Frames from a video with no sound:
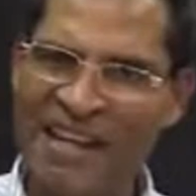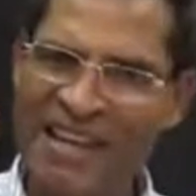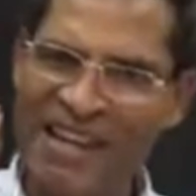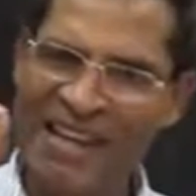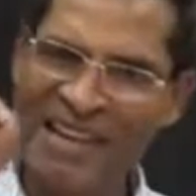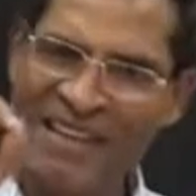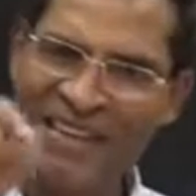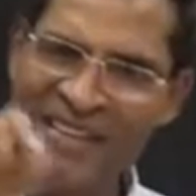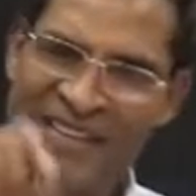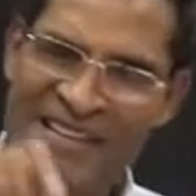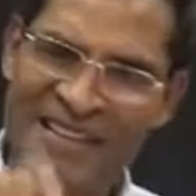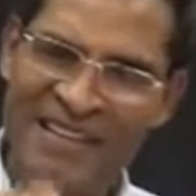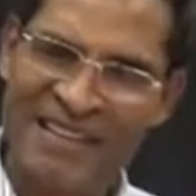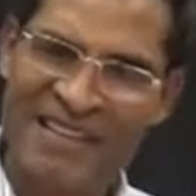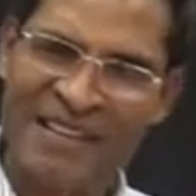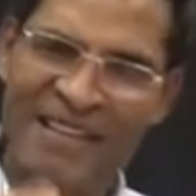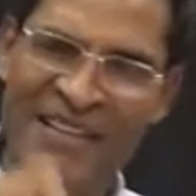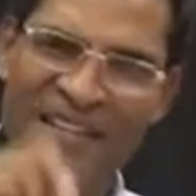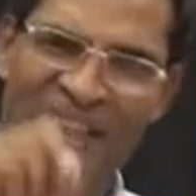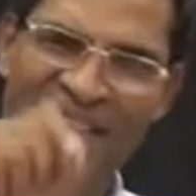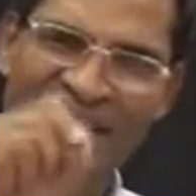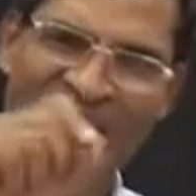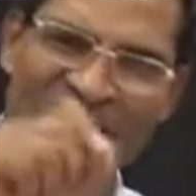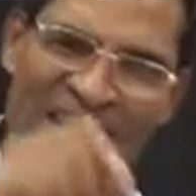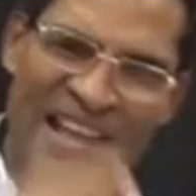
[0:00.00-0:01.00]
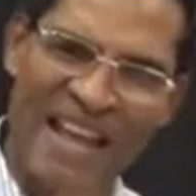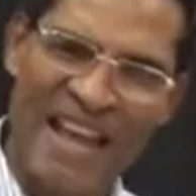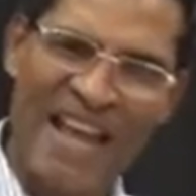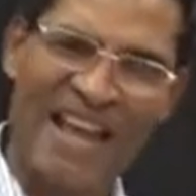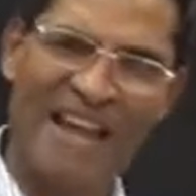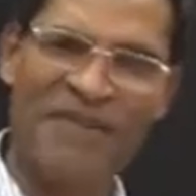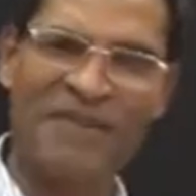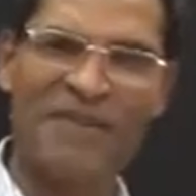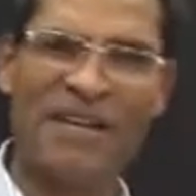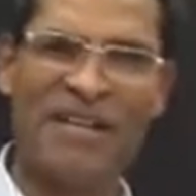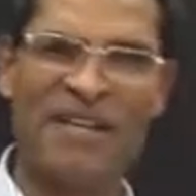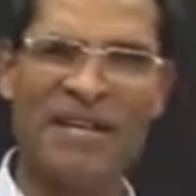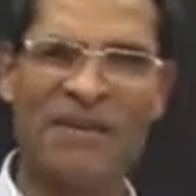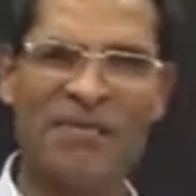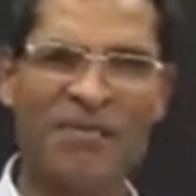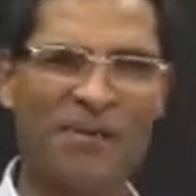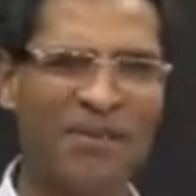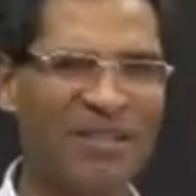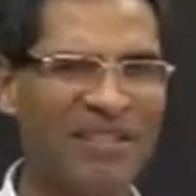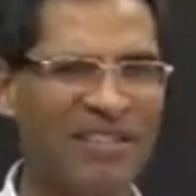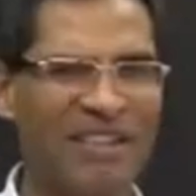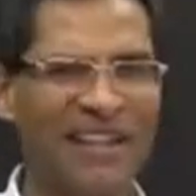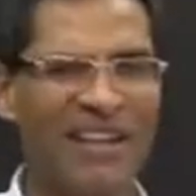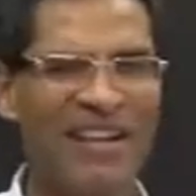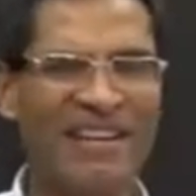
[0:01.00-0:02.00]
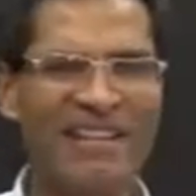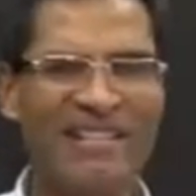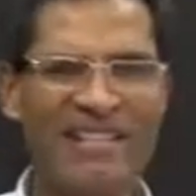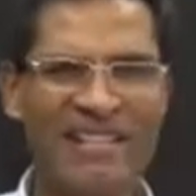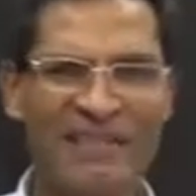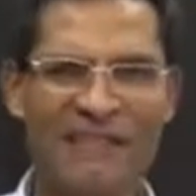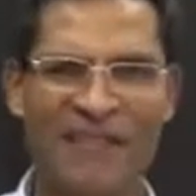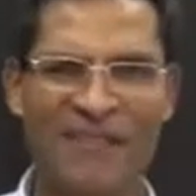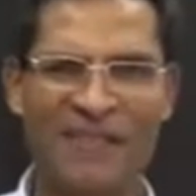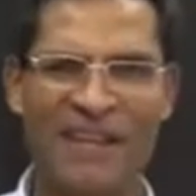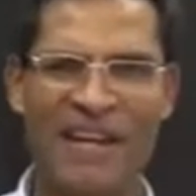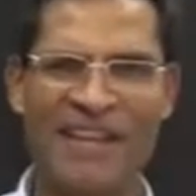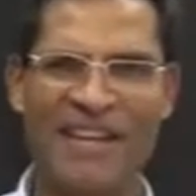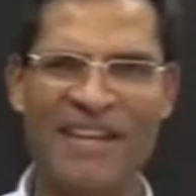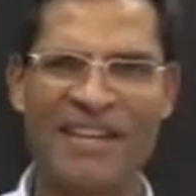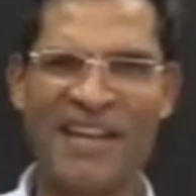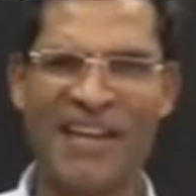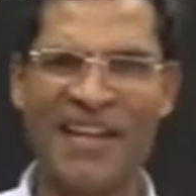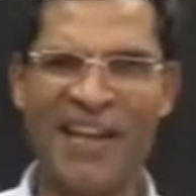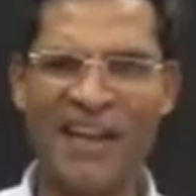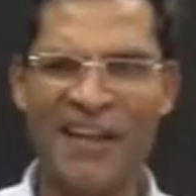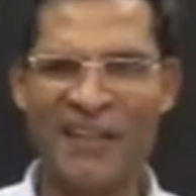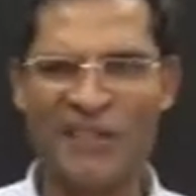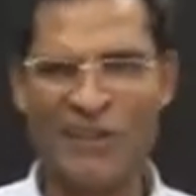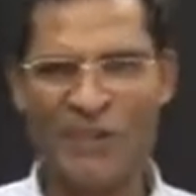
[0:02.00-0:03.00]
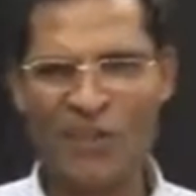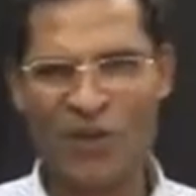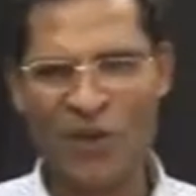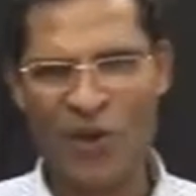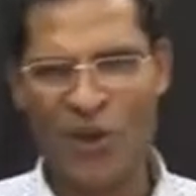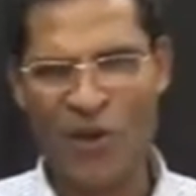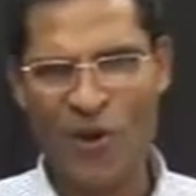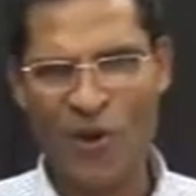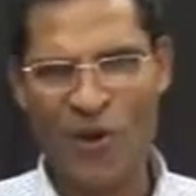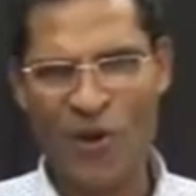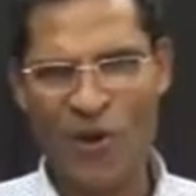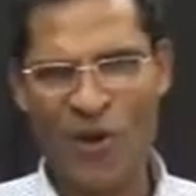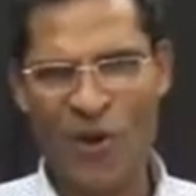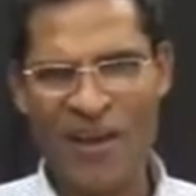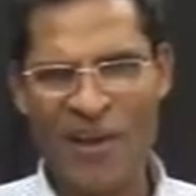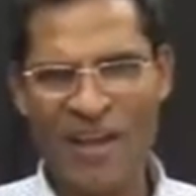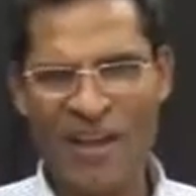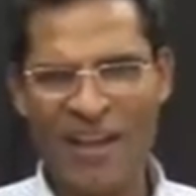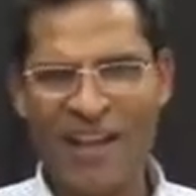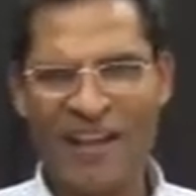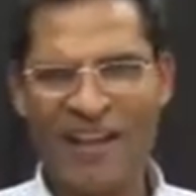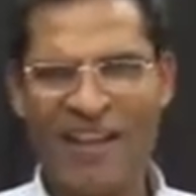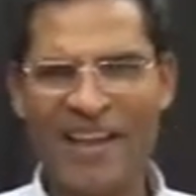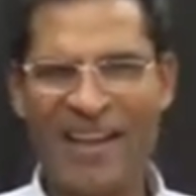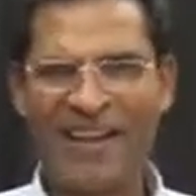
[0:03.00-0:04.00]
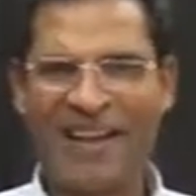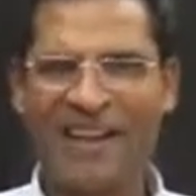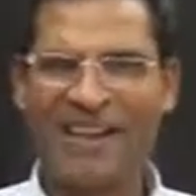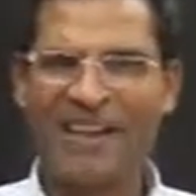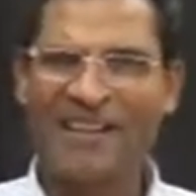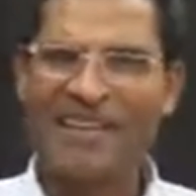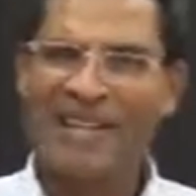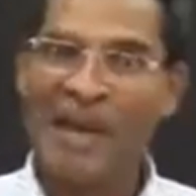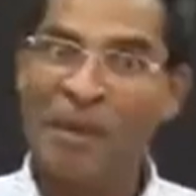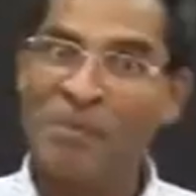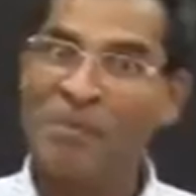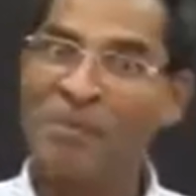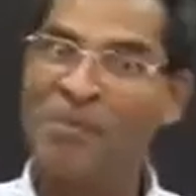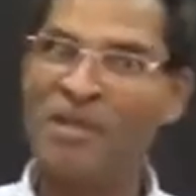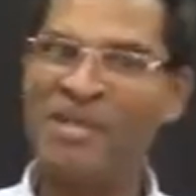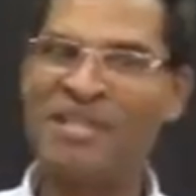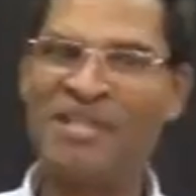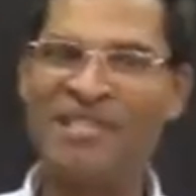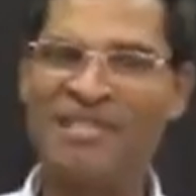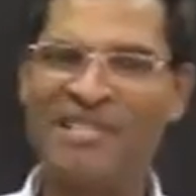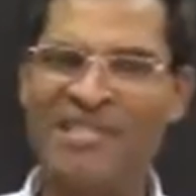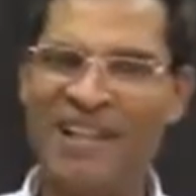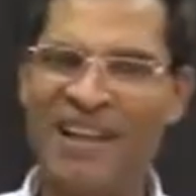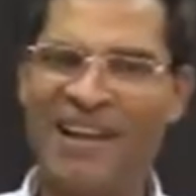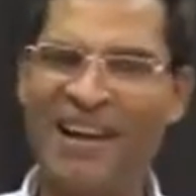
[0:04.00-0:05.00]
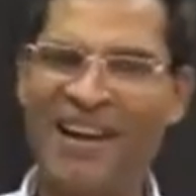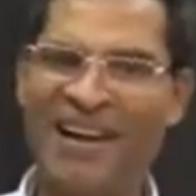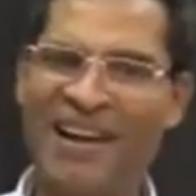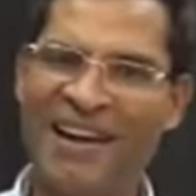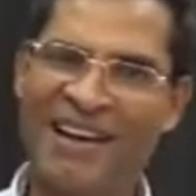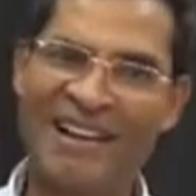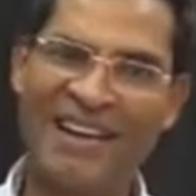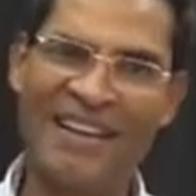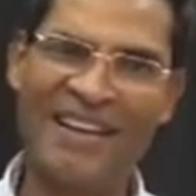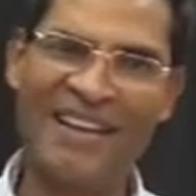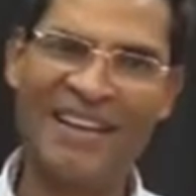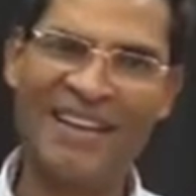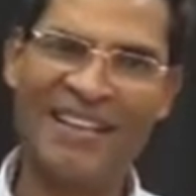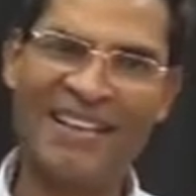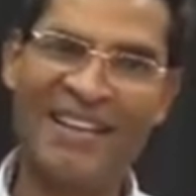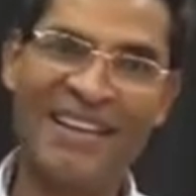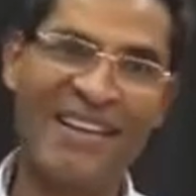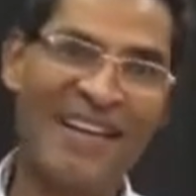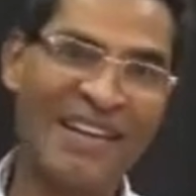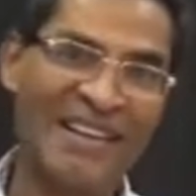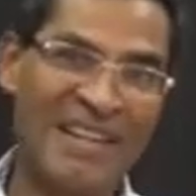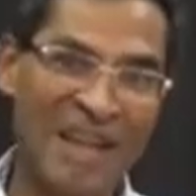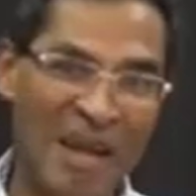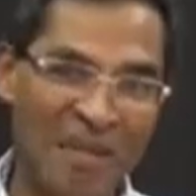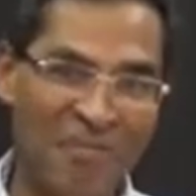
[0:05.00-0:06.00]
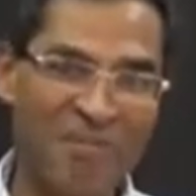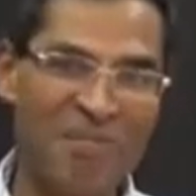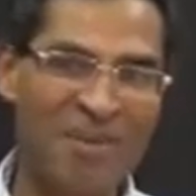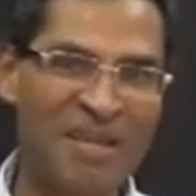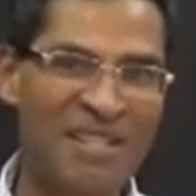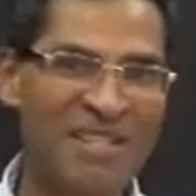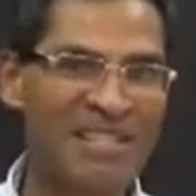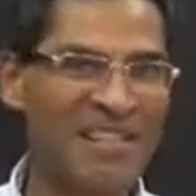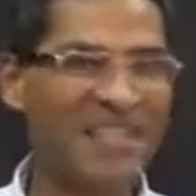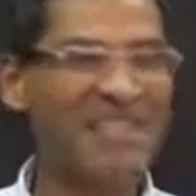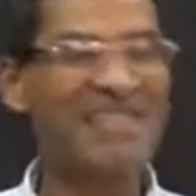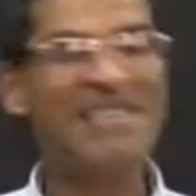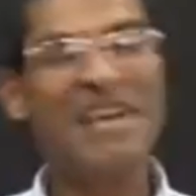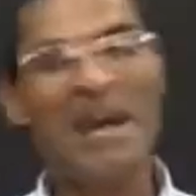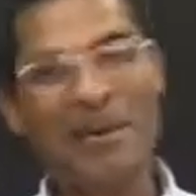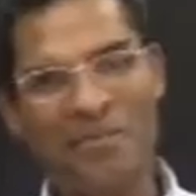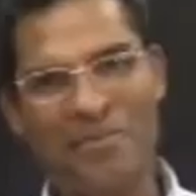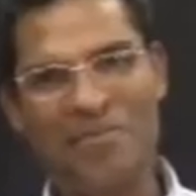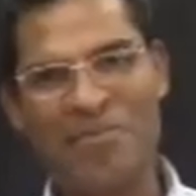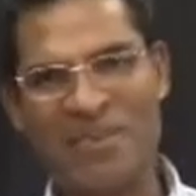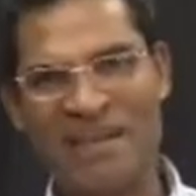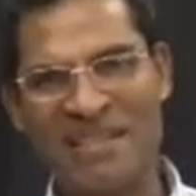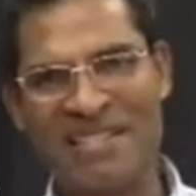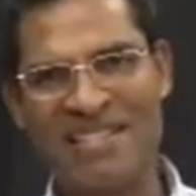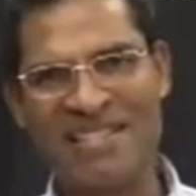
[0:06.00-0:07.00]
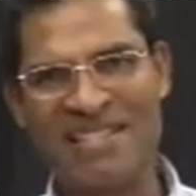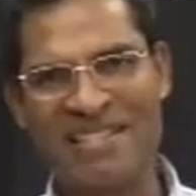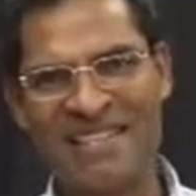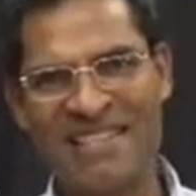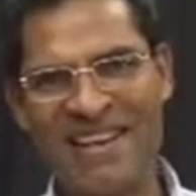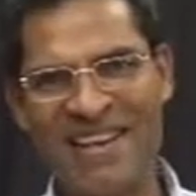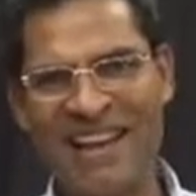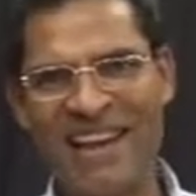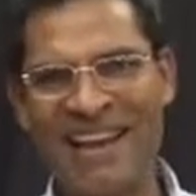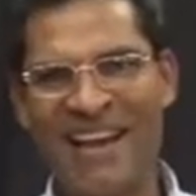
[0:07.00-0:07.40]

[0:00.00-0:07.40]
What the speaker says: in the scale variable, they are different. So, there are numbers and numbers.